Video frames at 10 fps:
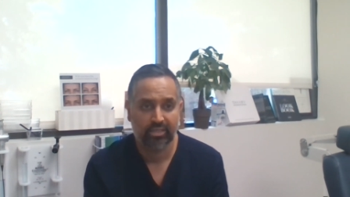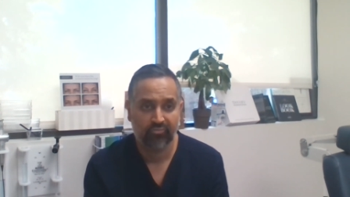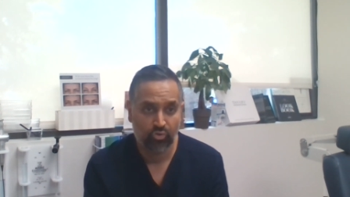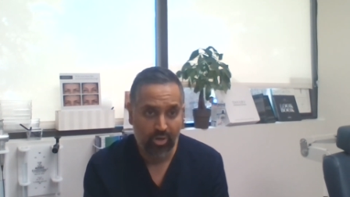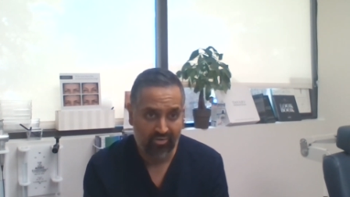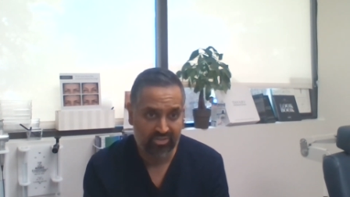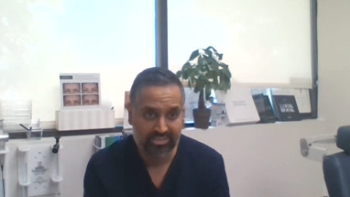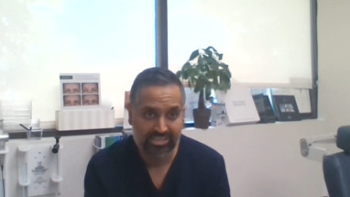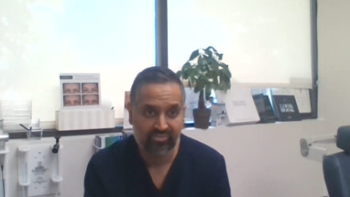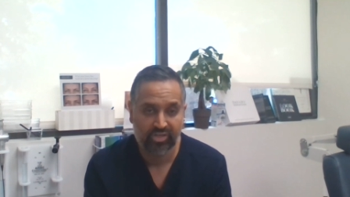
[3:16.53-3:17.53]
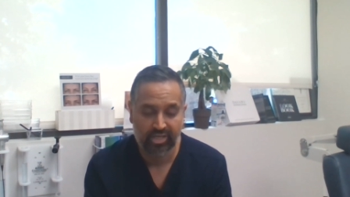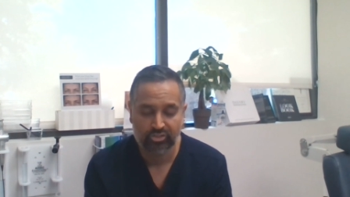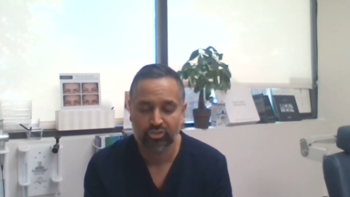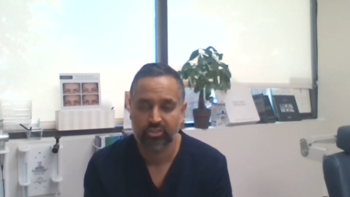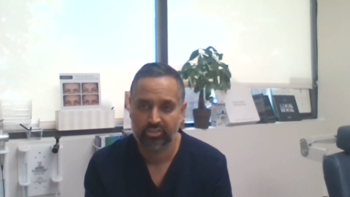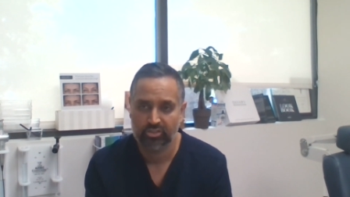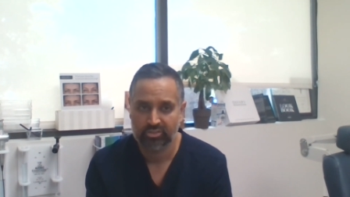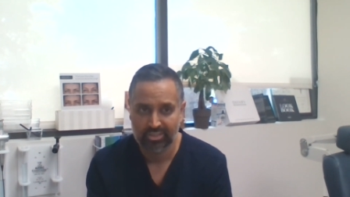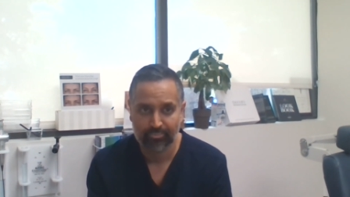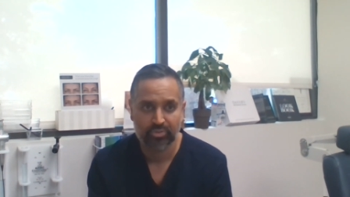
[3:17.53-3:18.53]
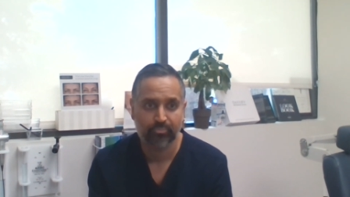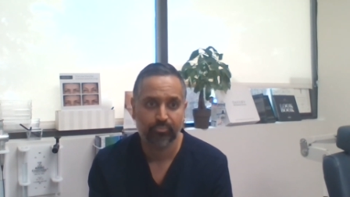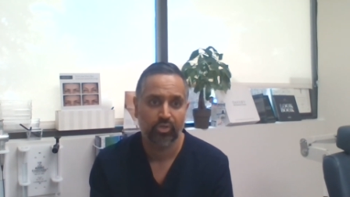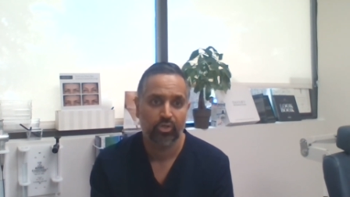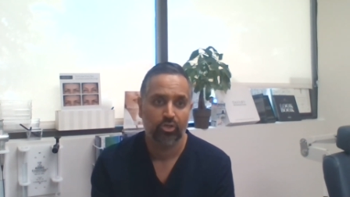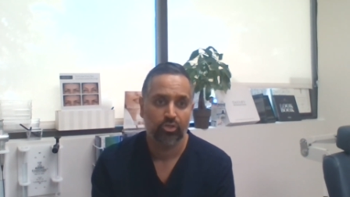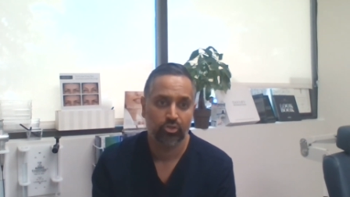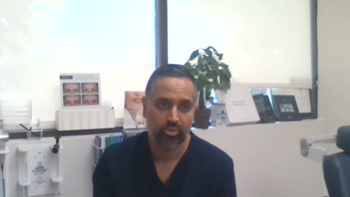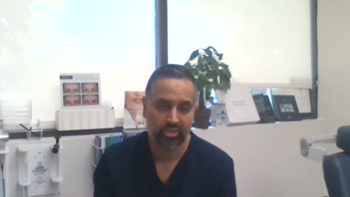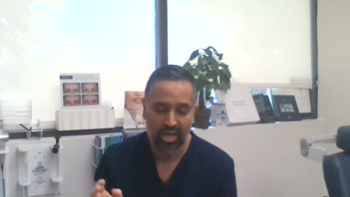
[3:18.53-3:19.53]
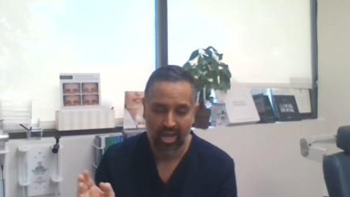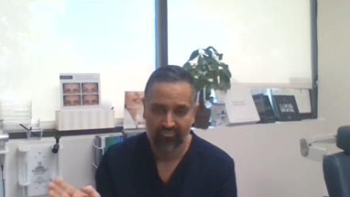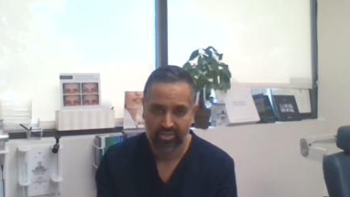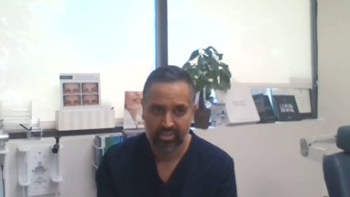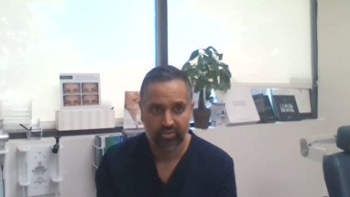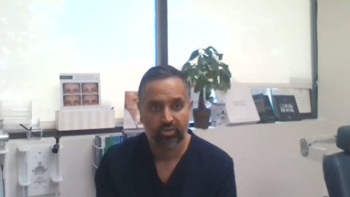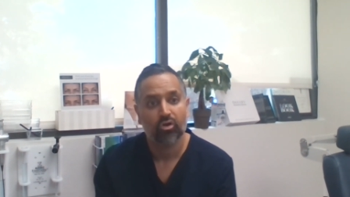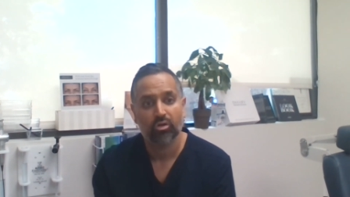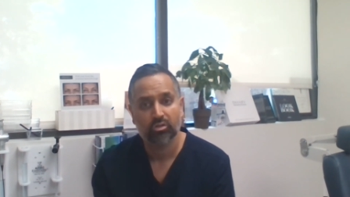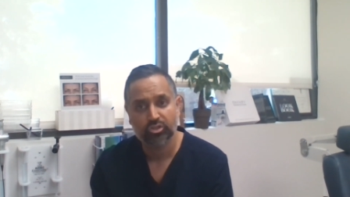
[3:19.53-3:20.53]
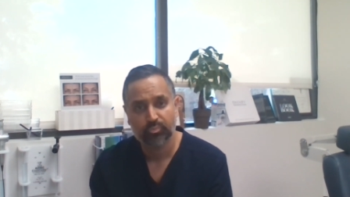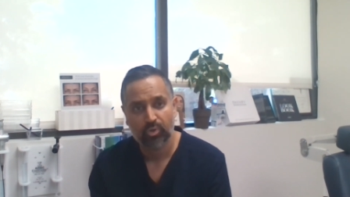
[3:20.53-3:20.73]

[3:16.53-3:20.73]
if you have a deviation in your septum, you can have it in the cartilage